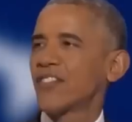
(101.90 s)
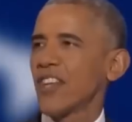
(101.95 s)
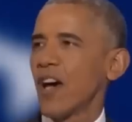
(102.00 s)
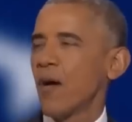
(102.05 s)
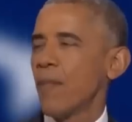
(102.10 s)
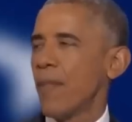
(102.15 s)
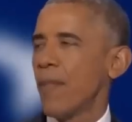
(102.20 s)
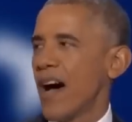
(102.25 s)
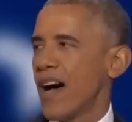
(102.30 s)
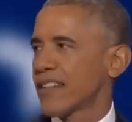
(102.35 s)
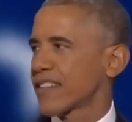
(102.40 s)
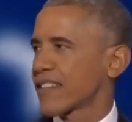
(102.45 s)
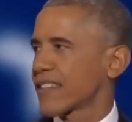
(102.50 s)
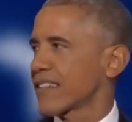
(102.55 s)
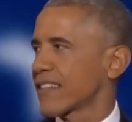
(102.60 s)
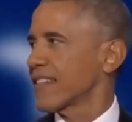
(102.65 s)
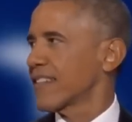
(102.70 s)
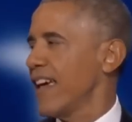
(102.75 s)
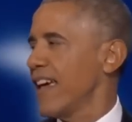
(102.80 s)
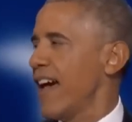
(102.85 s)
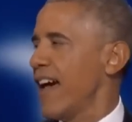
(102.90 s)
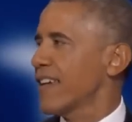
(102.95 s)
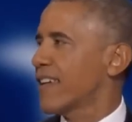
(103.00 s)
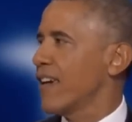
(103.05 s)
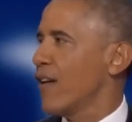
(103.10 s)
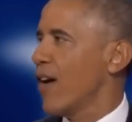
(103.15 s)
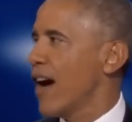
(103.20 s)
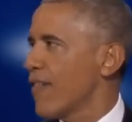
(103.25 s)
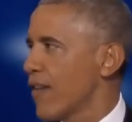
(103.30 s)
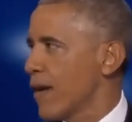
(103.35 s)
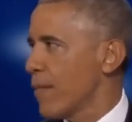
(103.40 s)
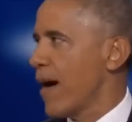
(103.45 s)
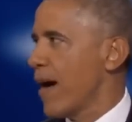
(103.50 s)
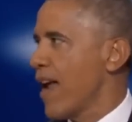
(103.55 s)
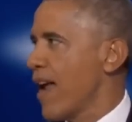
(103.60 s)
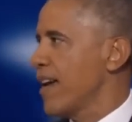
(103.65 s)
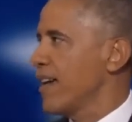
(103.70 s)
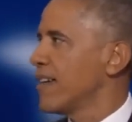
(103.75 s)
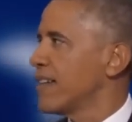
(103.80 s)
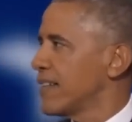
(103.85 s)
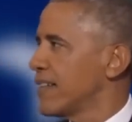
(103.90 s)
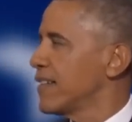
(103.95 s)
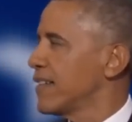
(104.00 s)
you so much. Thank you, everybody.